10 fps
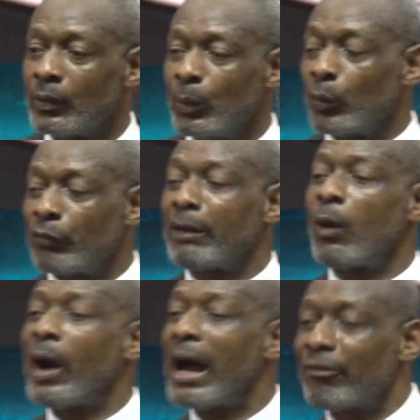with my
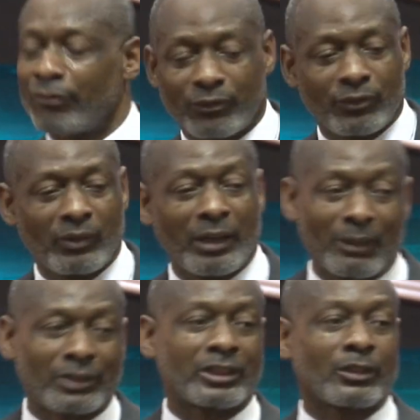wife and my
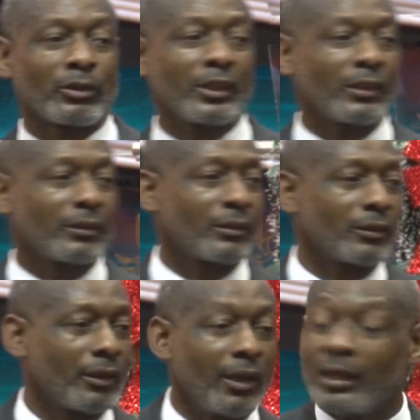children.
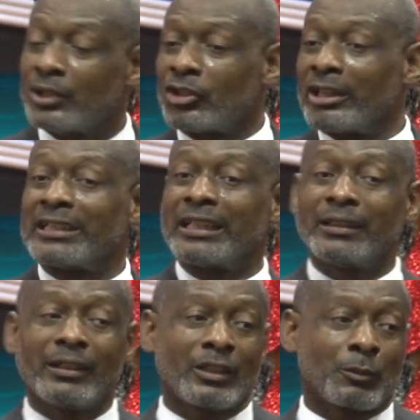Geraldine
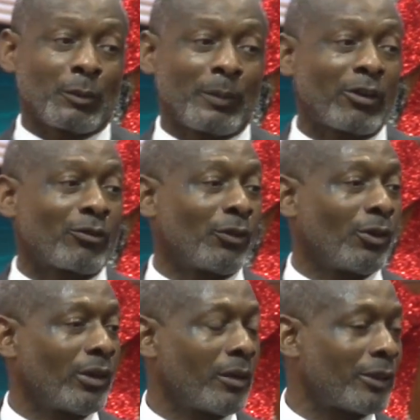is preparing for
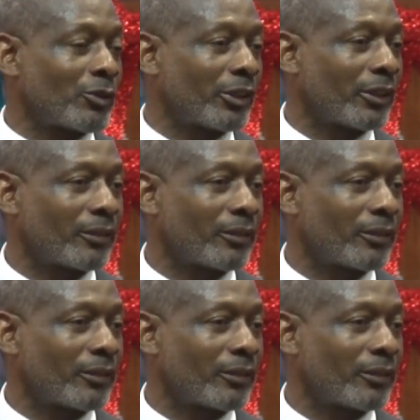a matric.